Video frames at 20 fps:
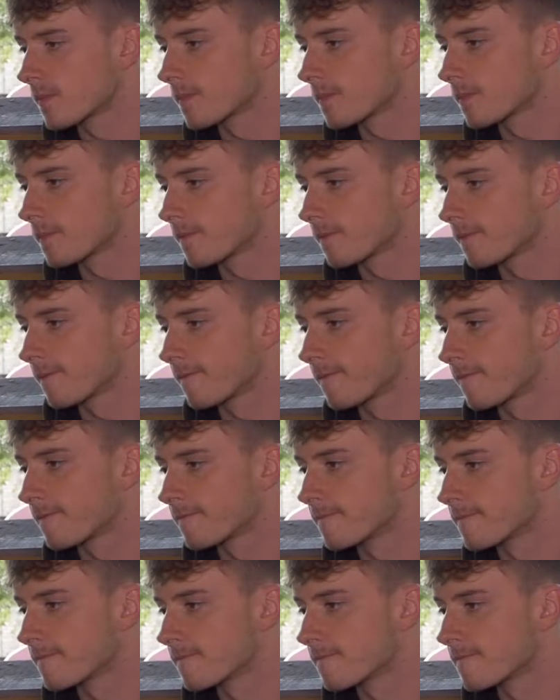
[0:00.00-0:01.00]

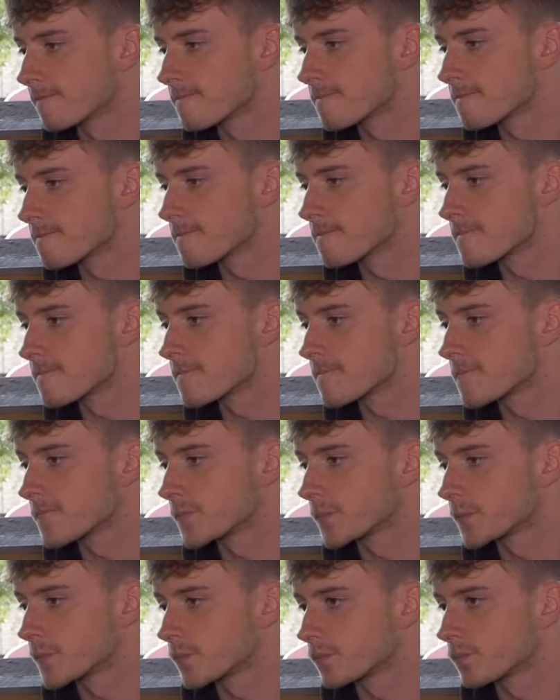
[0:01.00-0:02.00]

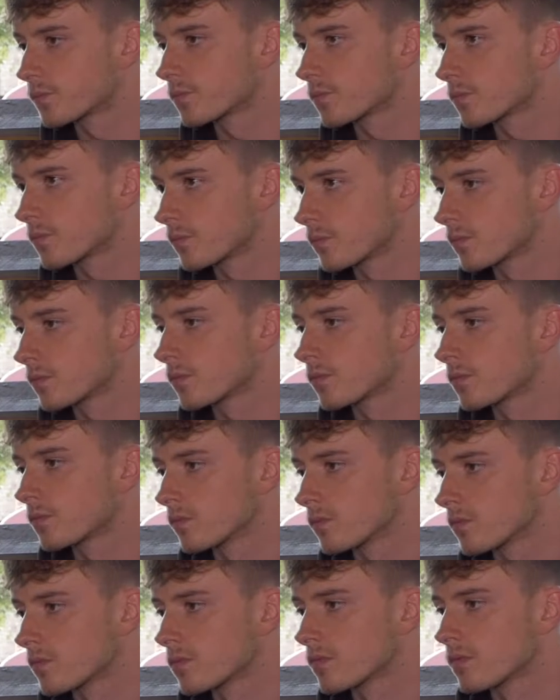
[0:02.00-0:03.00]

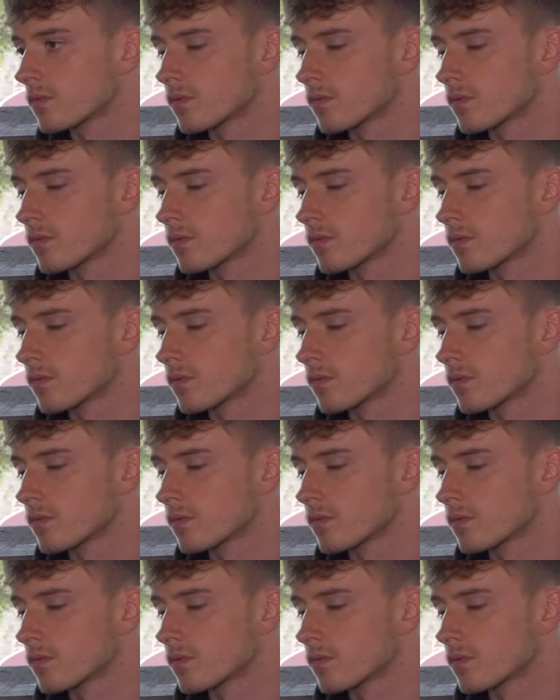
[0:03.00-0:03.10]
The person shown says nothing.